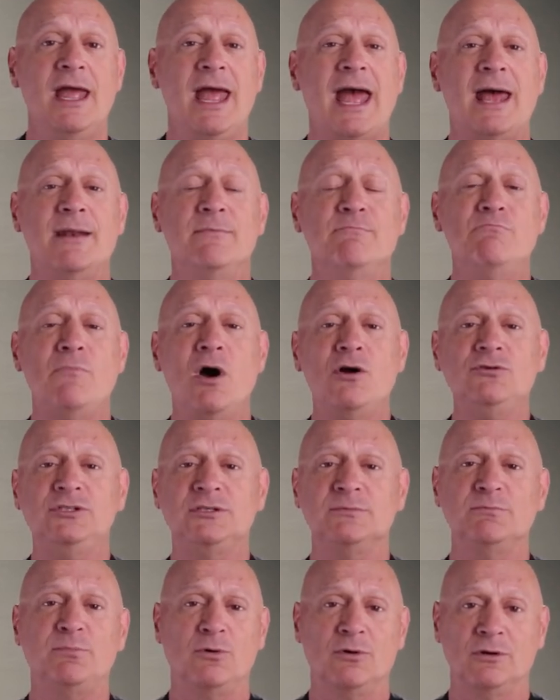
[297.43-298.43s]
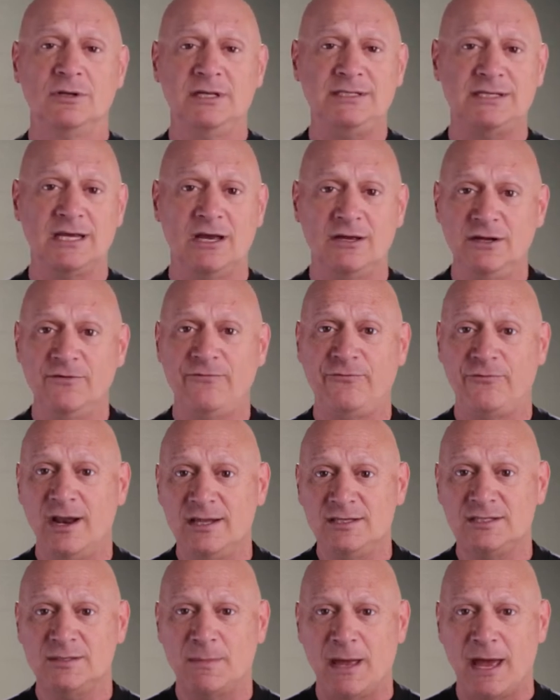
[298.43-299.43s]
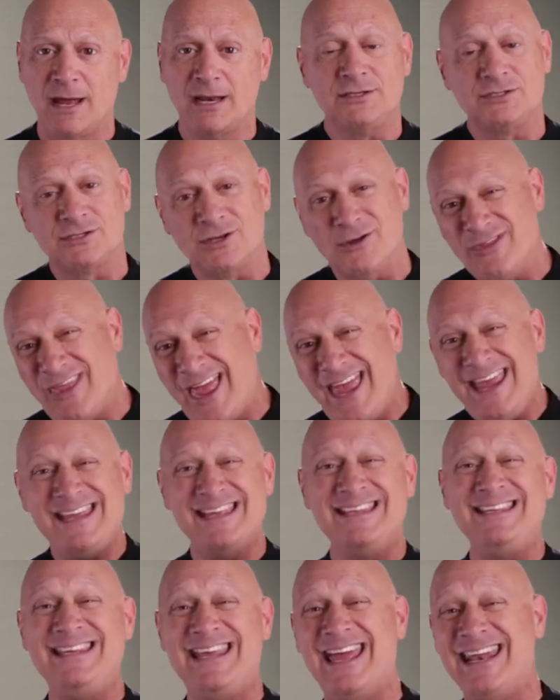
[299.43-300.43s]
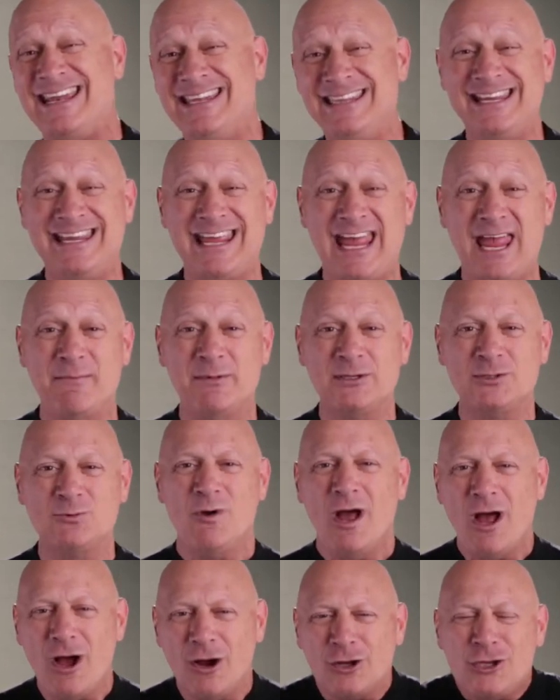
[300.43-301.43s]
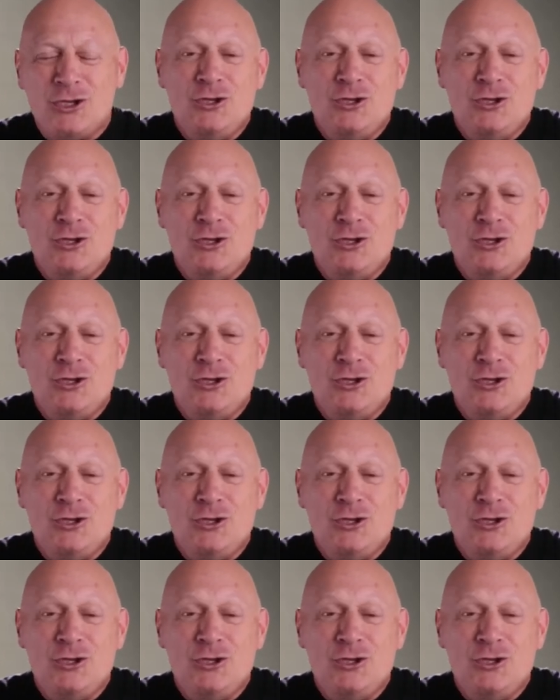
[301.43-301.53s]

And most importantly, tell your friends about it so they can get in the game as well.